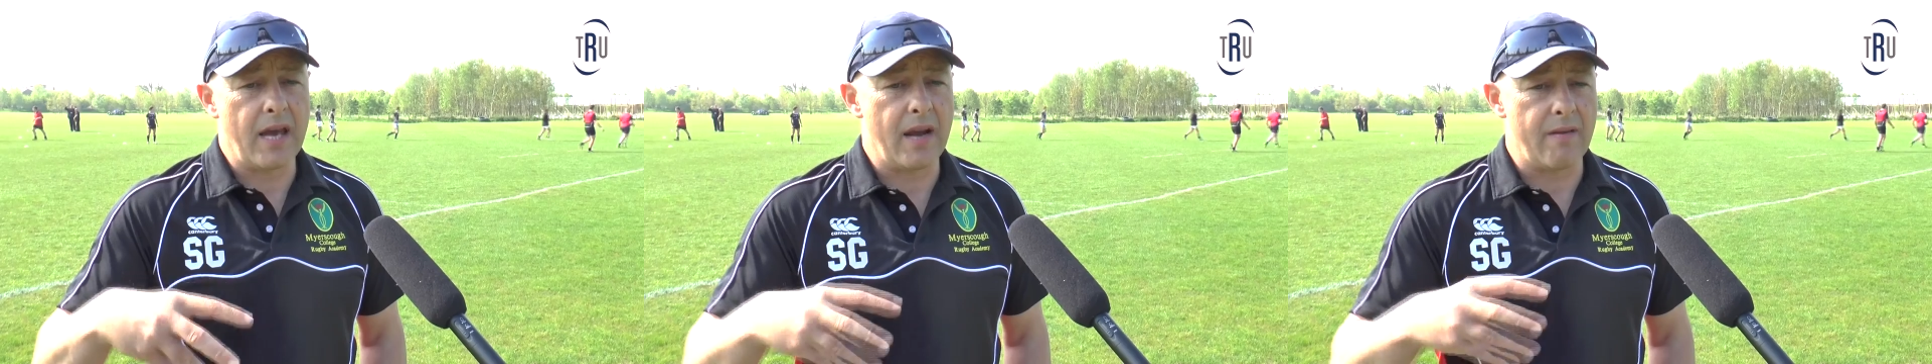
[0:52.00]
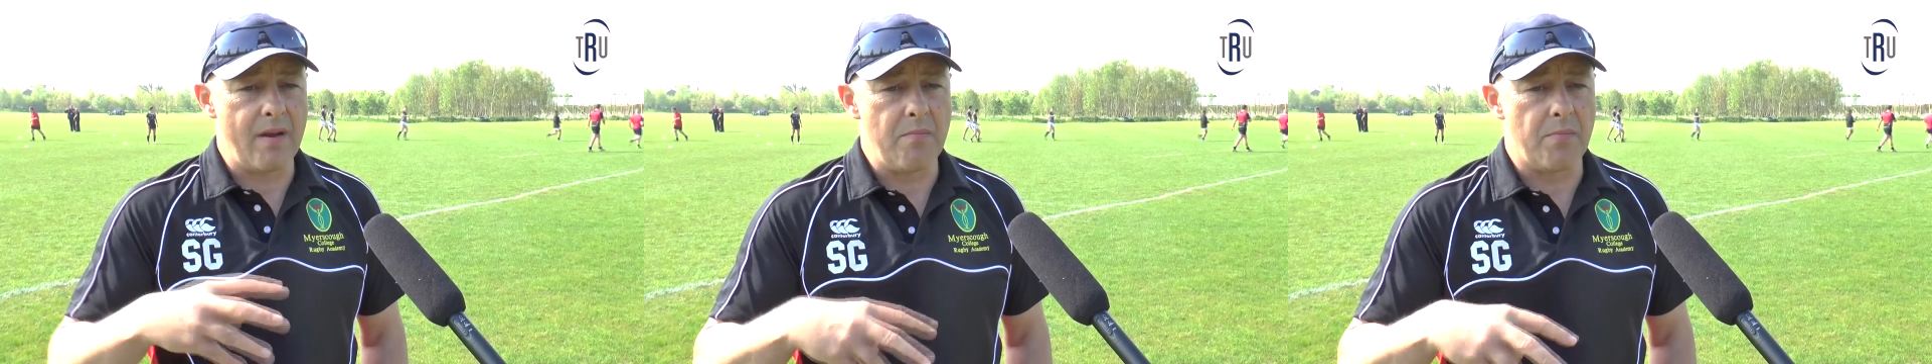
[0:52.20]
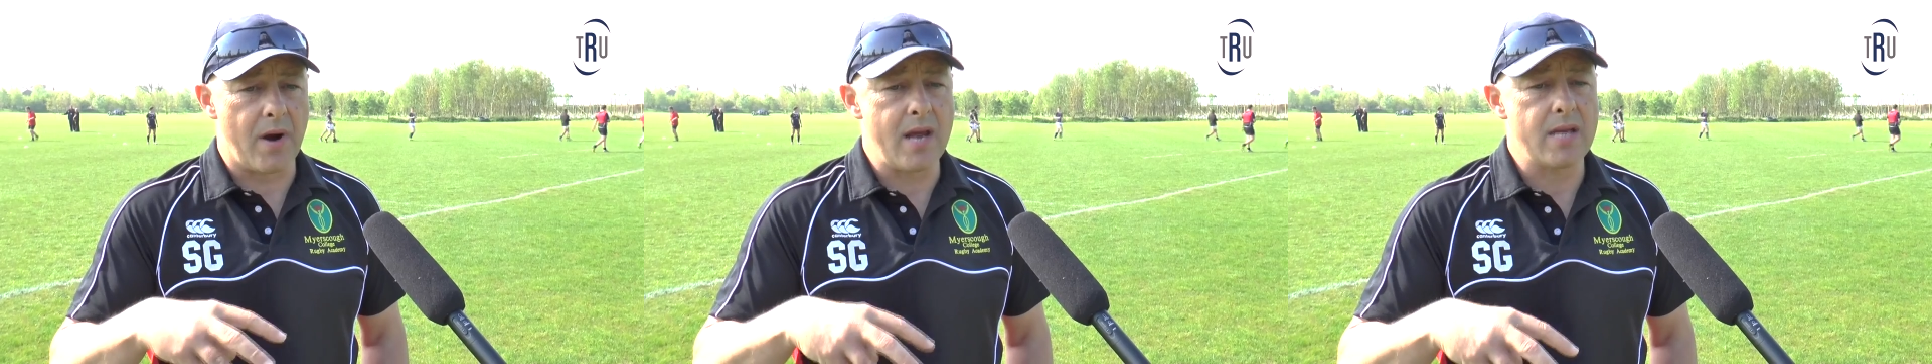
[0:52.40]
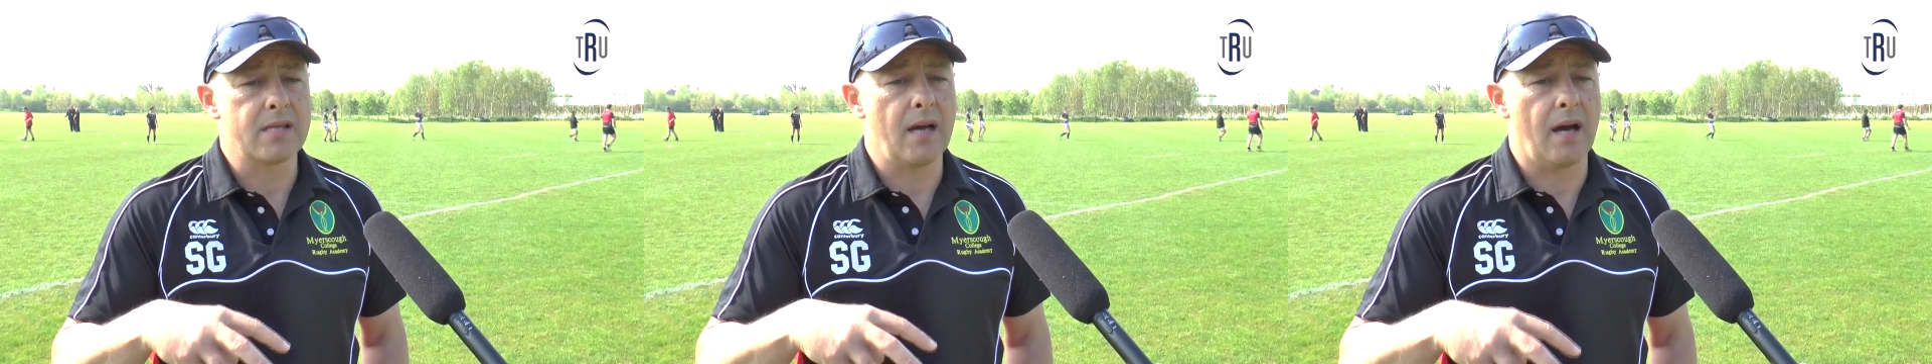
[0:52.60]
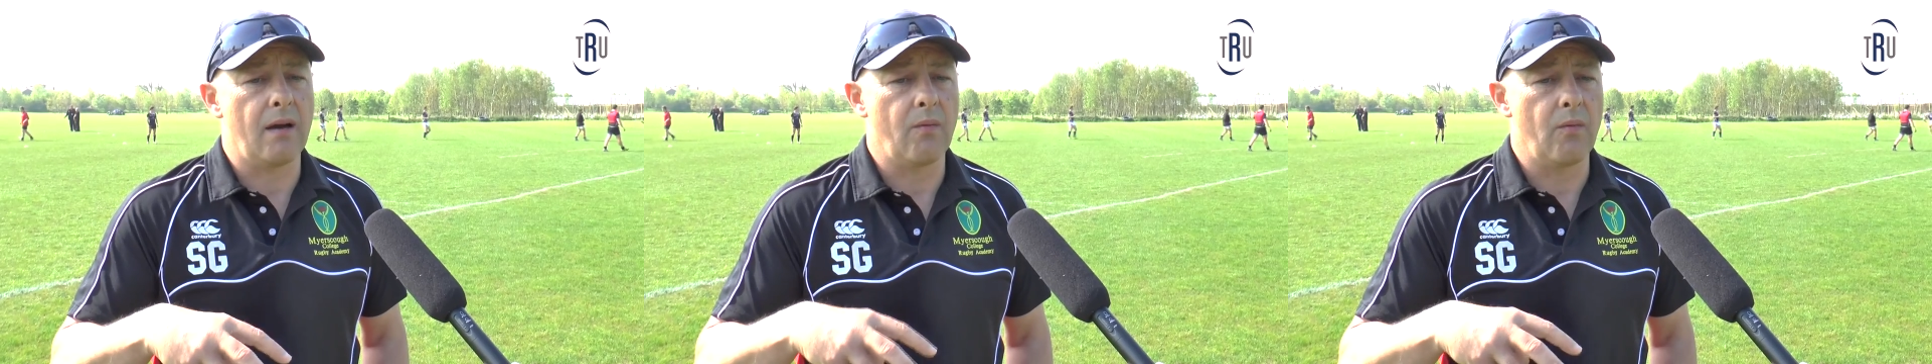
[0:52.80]
kind of embraced
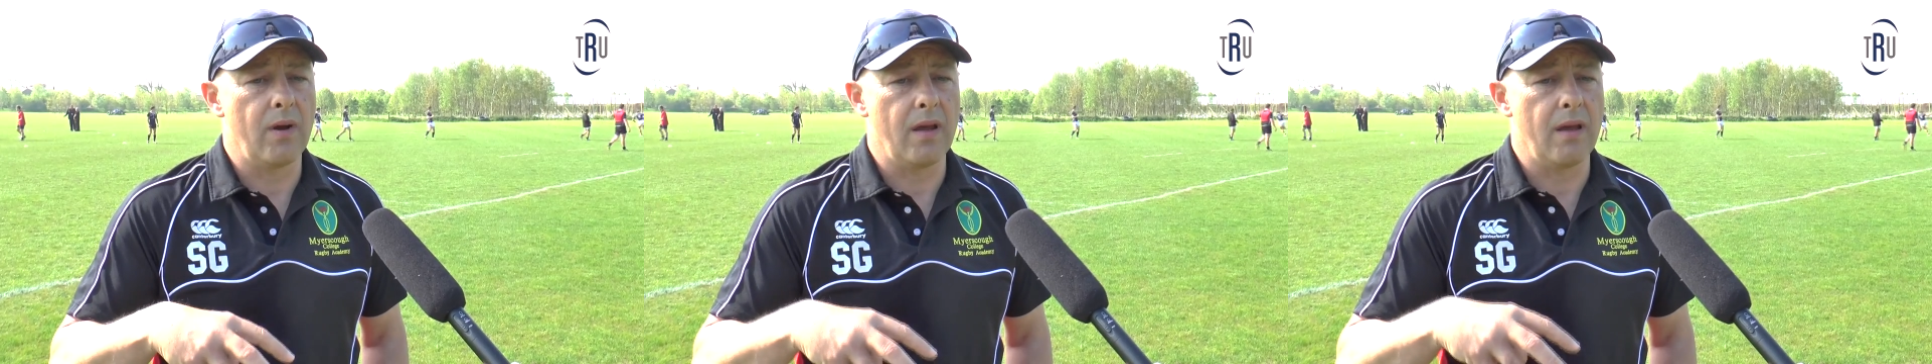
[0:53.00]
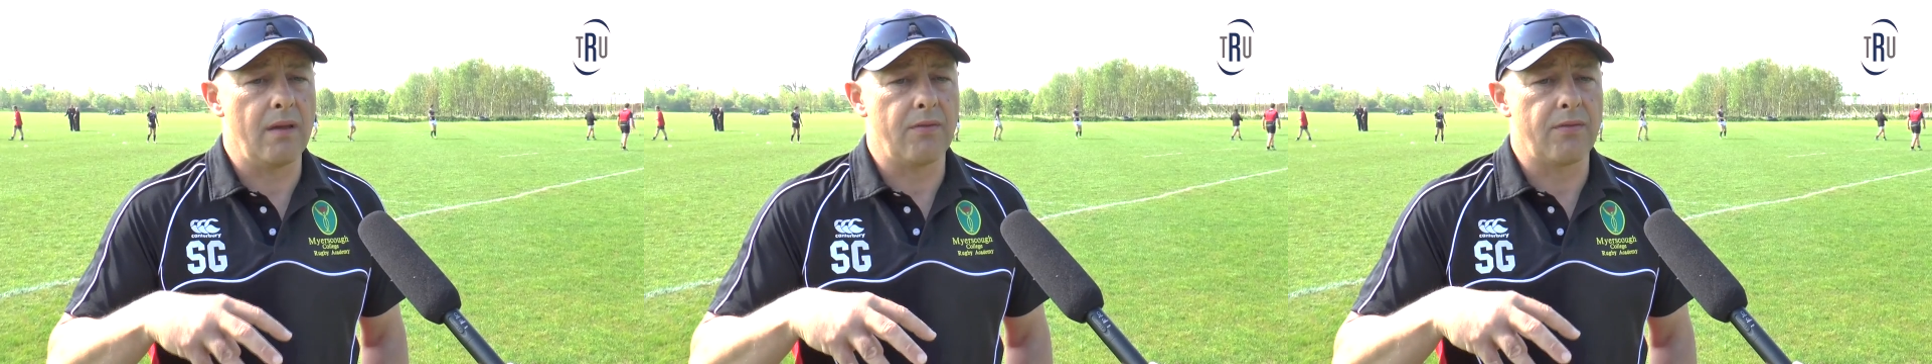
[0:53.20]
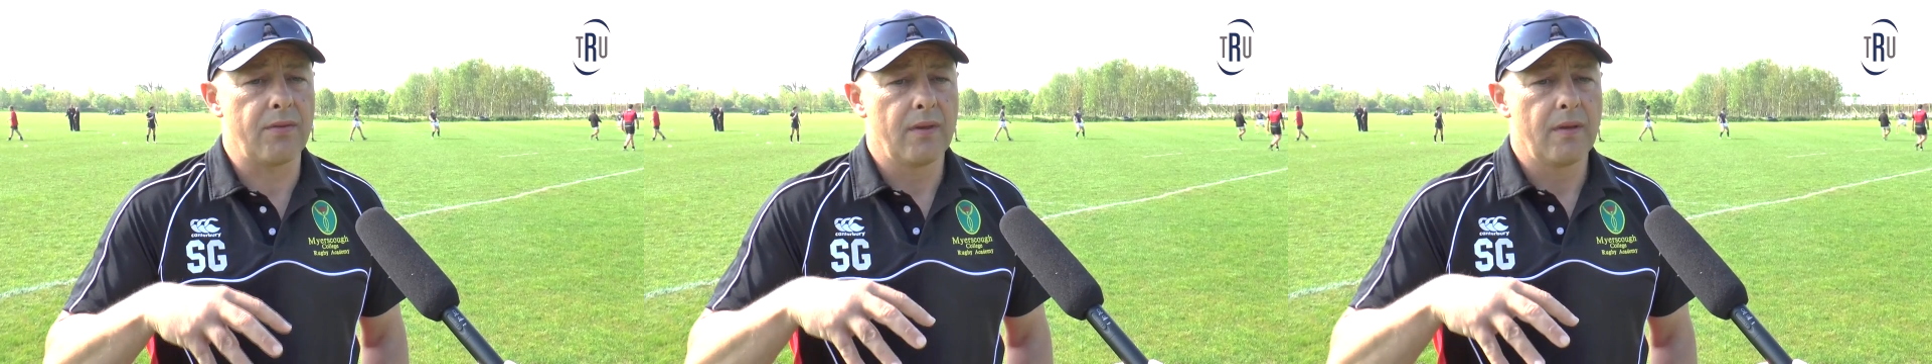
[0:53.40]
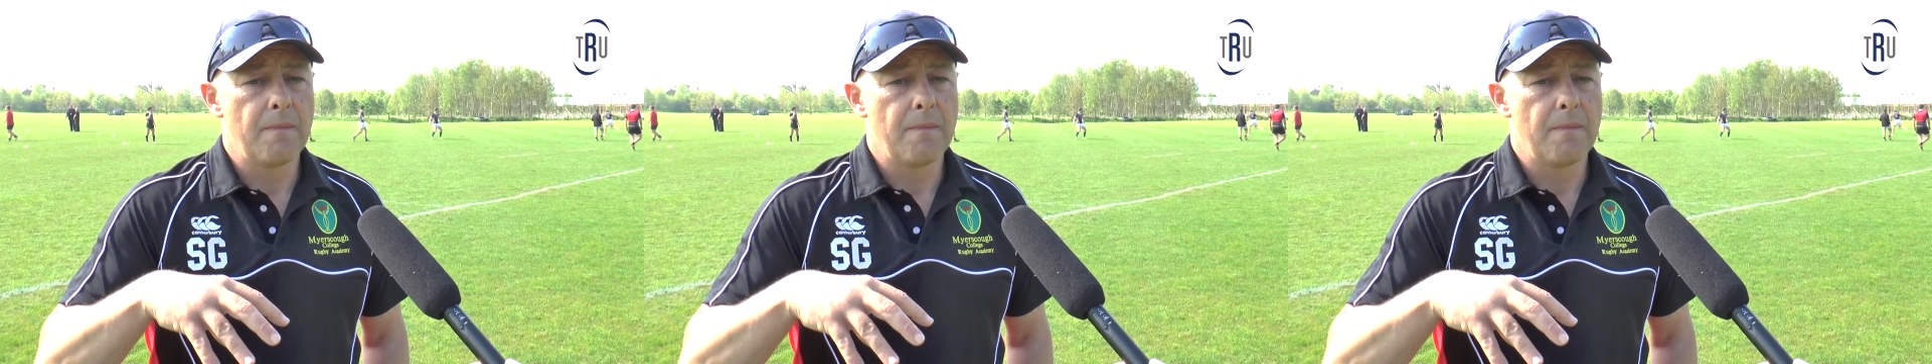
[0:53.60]
that with